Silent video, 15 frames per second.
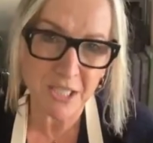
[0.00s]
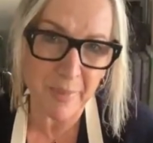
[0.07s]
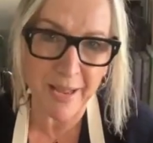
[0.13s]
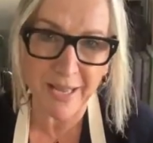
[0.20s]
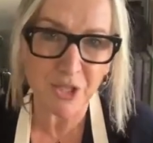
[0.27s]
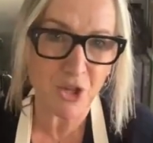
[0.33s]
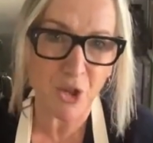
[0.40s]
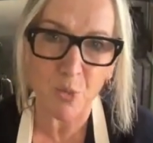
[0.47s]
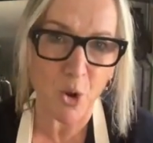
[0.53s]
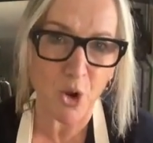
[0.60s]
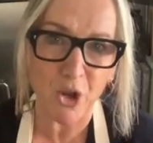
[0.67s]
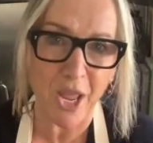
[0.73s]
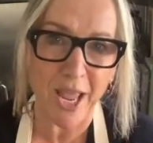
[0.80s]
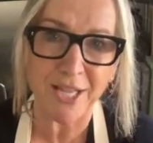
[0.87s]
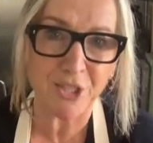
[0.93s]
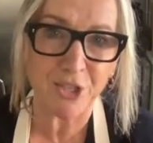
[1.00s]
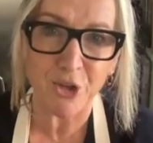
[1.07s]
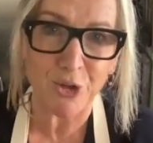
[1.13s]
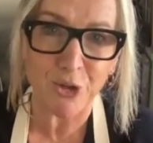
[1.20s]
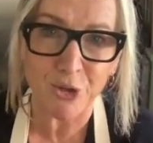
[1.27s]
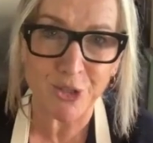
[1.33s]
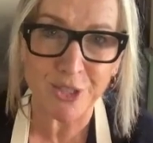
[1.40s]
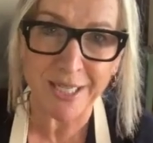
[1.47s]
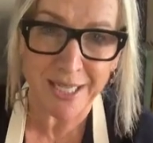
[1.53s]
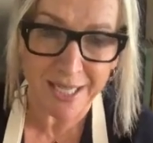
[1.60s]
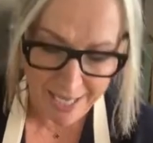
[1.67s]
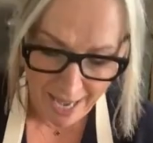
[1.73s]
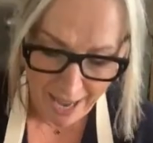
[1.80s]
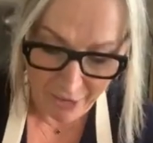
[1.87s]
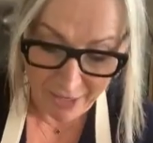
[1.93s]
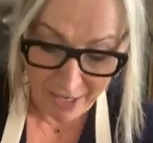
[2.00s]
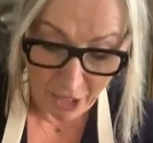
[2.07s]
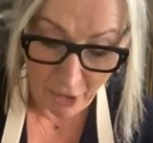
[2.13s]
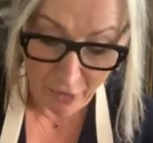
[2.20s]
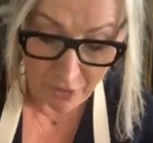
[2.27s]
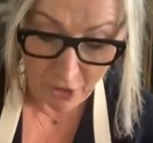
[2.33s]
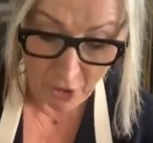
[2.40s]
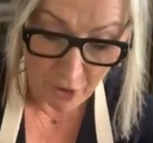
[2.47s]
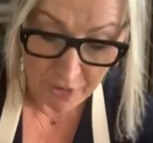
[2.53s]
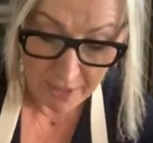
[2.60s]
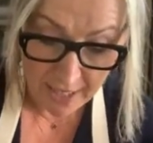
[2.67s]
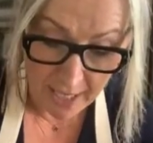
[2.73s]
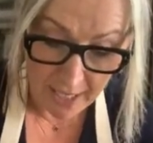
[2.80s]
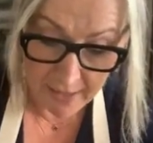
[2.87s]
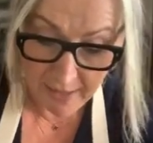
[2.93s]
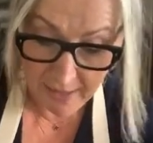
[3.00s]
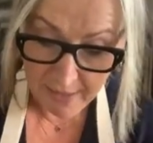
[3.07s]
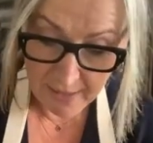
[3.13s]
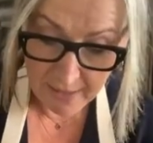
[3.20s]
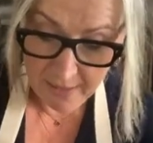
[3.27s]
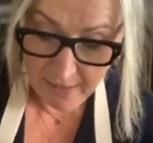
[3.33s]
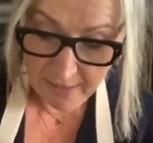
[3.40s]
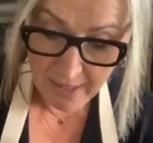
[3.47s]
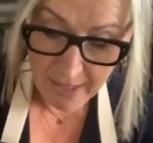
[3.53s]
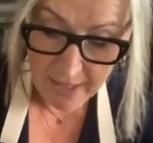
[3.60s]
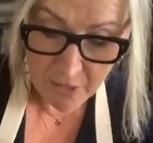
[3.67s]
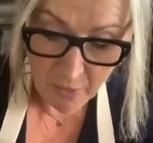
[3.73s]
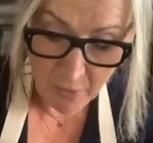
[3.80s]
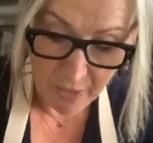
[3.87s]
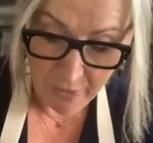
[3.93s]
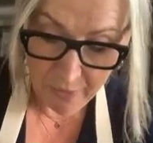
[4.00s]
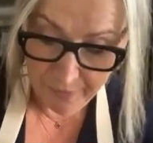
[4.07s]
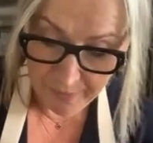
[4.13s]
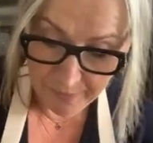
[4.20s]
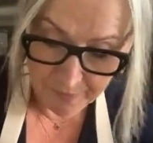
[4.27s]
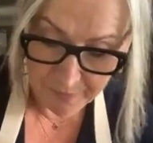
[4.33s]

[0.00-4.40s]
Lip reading: it depends on what eggs you're using and how yellow the yolks are as well.